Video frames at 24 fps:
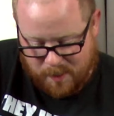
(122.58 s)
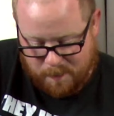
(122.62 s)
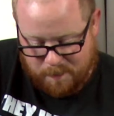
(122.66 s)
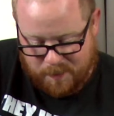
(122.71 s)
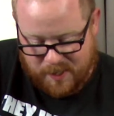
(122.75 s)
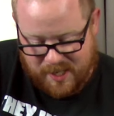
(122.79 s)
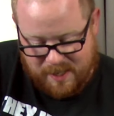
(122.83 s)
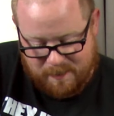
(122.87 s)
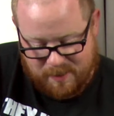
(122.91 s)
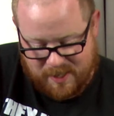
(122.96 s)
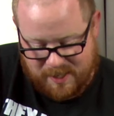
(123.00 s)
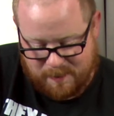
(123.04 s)

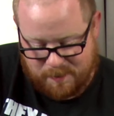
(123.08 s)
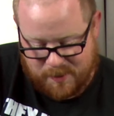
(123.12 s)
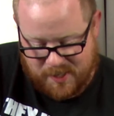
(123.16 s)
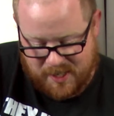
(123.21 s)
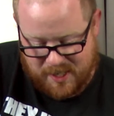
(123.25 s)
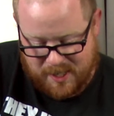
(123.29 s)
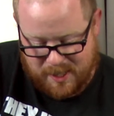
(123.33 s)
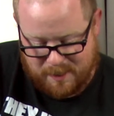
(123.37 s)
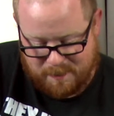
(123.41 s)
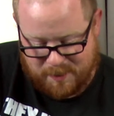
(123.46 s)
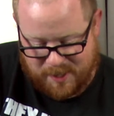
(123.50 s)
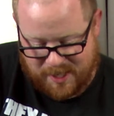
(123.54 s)

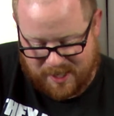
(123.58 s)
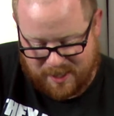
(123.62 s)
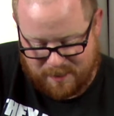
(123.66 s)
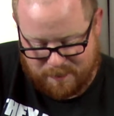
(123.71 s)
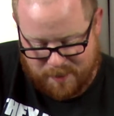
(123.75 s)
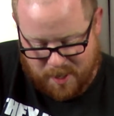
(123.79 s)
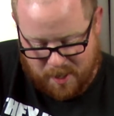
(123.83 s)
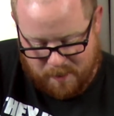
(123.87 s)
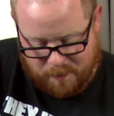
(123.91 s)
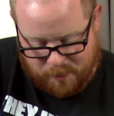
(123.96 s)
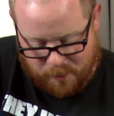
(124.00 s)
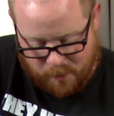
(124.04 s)
PBP peanut
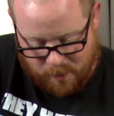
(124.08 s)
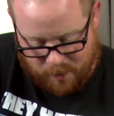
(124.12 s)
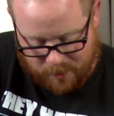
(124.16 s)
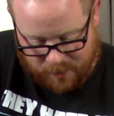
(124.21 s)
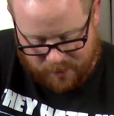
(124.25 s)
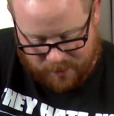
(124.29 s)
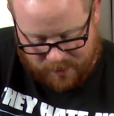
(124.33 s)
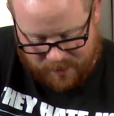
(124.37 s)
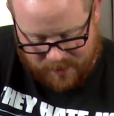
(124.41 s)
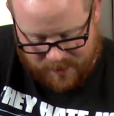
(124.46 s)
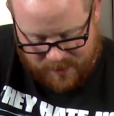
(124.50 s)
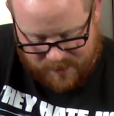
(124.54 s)
butter
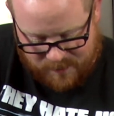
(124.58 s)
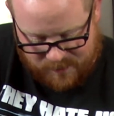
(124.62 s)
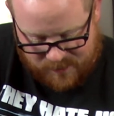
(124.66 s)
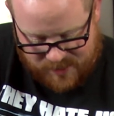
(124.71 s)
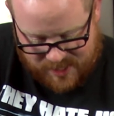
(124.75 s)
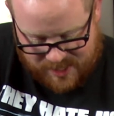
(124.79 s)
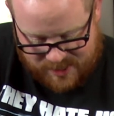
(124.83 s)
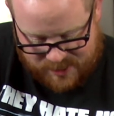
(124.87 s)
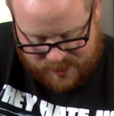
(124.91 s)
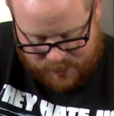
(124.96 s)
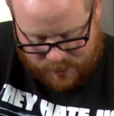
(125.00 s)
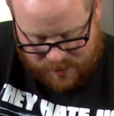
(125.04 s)
porter.
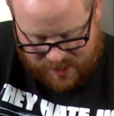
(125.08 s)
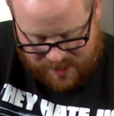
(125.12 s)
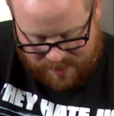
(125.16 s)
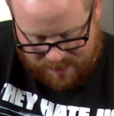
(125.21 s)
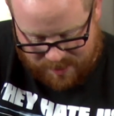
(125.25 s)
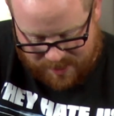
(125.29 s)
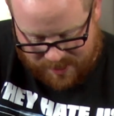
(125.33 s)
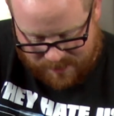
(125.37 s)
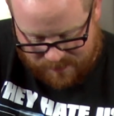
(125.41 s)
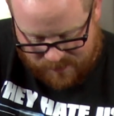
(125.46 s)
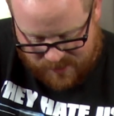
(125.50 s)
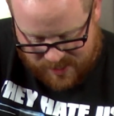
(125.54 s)
It's
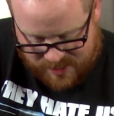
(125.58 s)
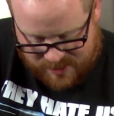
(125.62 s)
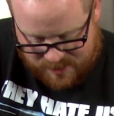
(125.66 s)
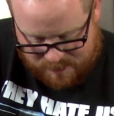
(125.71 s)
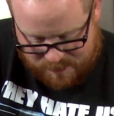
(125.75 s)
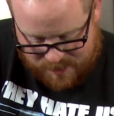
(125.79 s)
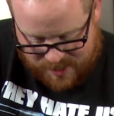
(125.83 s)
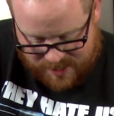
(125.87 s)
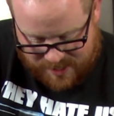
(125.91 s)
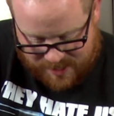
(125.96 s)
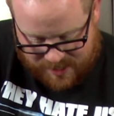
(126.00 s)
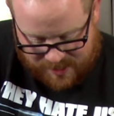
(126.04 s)
creamy. It's
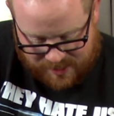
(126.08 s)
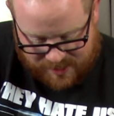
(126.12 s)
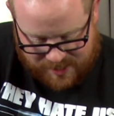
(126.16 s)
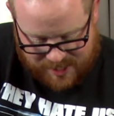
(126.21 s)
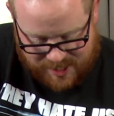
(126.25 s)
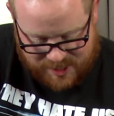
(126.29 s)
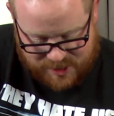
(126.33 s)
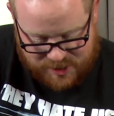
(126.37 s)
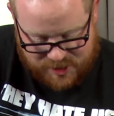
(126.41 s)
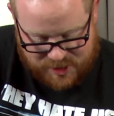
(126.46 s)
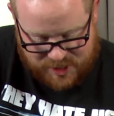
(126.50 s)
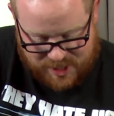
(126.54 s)
big.
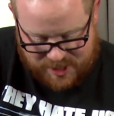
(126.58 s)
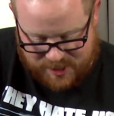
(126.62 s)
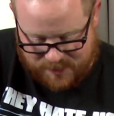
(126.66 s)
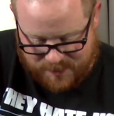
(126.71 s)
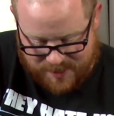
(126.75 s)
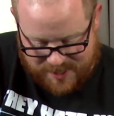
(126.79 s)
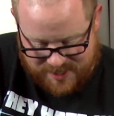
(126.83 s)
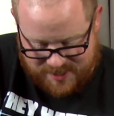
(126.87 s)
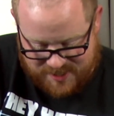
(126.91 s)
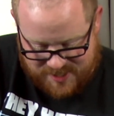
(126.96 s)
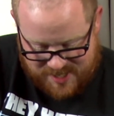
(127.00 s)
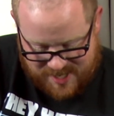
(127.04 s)
It's just
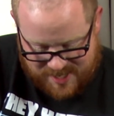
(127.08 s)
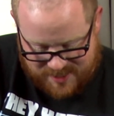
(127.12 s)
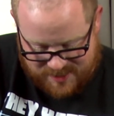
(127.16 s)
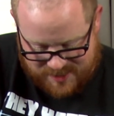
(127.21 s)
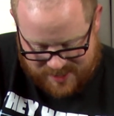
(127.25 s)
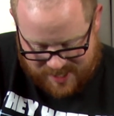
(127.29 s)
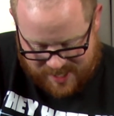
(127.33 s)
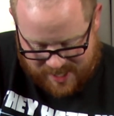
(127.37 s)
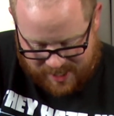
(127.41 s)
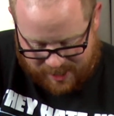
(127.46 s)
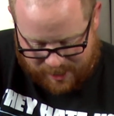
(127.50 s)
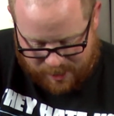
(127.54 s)
what it sounds
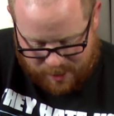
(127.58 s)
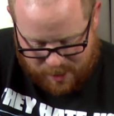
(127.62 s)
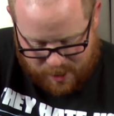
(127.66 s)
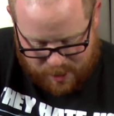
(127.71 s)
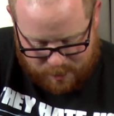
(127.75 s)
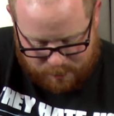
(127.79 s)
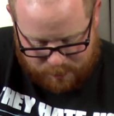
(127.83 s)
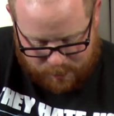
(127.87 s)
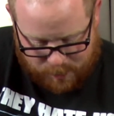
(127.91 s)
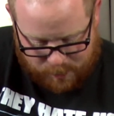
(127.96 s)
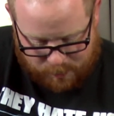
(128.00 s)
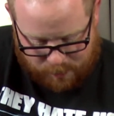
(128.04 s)
like.
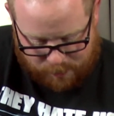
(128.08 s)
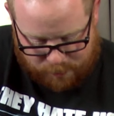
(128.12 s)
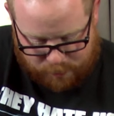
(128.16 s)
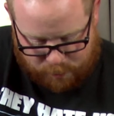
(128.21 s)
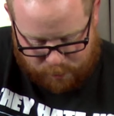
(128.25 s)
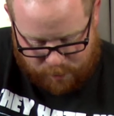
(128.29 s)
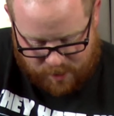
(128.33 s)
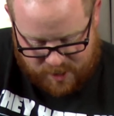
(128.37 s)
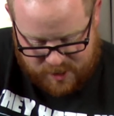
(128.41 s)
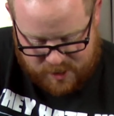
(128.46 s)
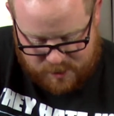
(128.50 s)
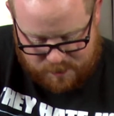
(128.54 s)
Brewed with
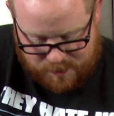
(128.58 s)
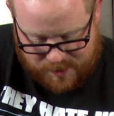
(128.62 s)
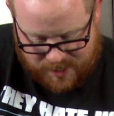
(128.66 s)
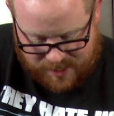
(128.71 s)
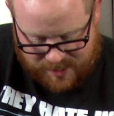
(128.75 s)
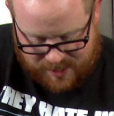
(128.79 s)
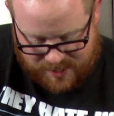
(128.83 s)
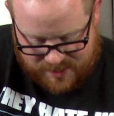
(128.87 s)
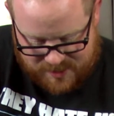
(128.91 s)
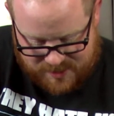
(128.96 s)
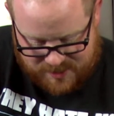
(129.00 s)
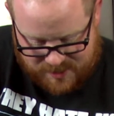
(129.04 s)
crushed
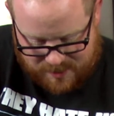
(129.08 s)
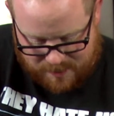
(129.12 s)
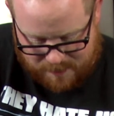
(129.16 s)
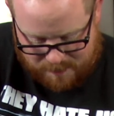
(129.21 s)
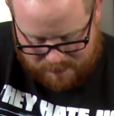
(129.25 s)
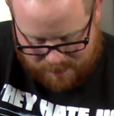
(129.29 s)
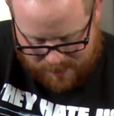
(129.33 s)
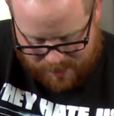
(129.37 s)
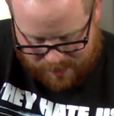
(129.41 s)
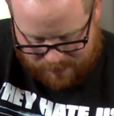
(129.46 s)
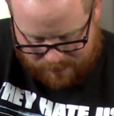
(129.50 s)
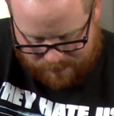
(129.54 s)
peanuts and a
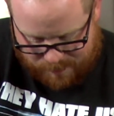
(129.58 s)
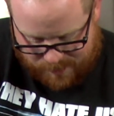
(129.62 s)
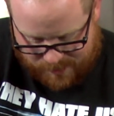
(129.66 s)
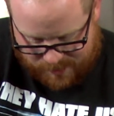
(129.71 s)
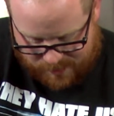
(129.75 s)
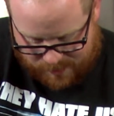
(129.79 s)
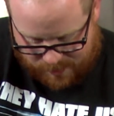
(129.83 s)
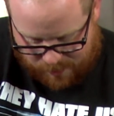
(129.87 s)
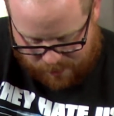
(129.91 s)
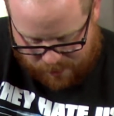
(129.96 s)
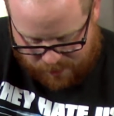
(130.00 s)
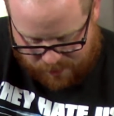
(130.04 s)
malt
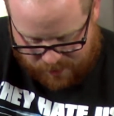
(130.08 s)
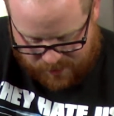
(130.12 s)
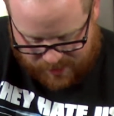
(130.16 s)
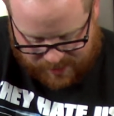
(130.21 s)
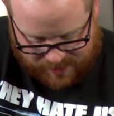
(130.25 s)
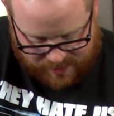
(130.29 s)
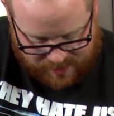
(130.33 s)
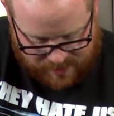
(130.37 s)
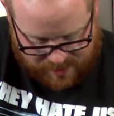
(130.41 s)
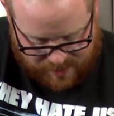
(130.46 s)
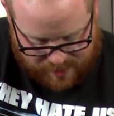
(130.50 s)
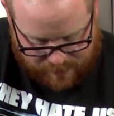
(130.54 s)
bill thick
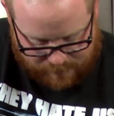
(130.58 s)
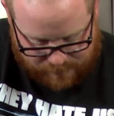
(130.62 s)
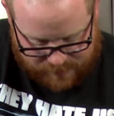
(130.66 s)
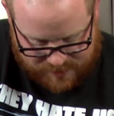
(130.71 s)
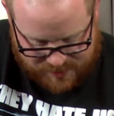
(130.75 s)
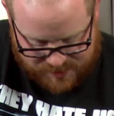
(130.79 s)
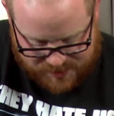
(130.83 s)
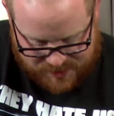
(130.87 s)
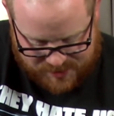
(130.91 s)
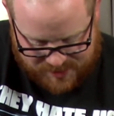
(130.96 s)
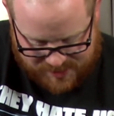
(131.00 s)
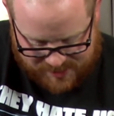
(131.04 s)
enough
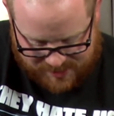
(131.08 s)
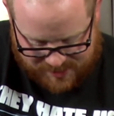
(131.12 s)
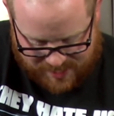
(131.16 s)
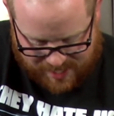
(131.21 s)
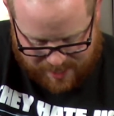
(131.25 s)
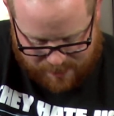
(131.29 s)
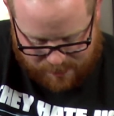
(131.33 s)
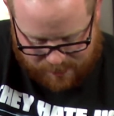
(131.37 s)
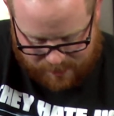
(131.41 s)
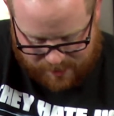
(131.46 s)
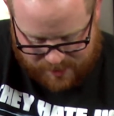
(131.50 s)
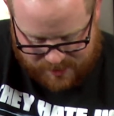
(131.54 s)
to
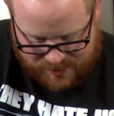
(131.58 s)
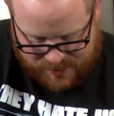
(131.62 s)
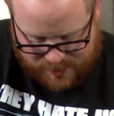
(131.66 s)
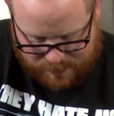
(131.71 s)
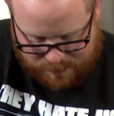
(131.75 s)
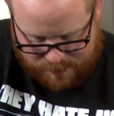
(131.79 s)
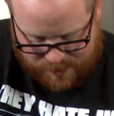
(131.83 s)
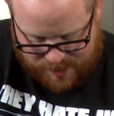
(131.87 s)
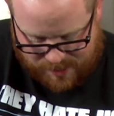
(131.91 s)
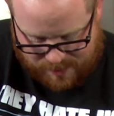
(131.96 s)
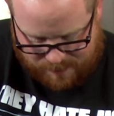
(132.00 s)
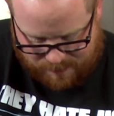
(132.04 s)
slather on
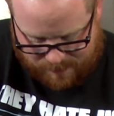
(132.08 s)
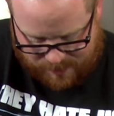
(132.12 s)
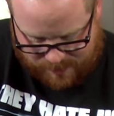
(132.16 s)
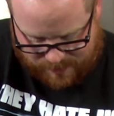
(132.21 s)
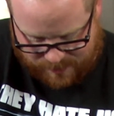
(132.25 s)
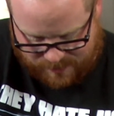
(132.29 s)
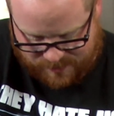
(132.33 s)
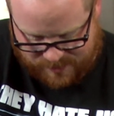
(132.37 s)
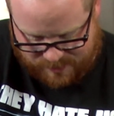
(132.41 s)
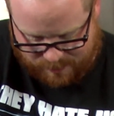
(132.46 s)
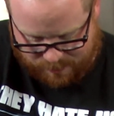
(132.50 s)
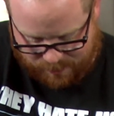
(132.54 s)
some
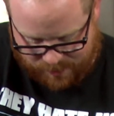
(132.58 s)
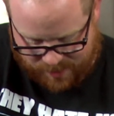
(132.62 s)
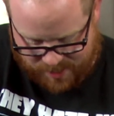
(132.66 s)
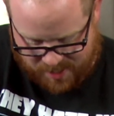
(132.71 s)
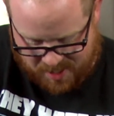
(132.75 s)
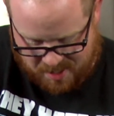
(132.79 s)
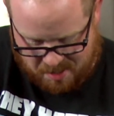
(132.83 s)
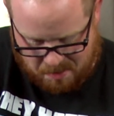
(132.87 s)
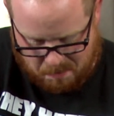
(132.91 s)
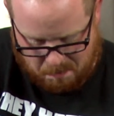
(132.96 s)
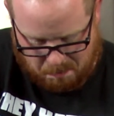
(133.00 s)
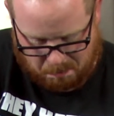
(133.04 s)
on some
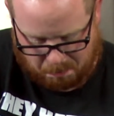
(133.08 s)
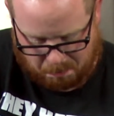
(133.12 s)
bread.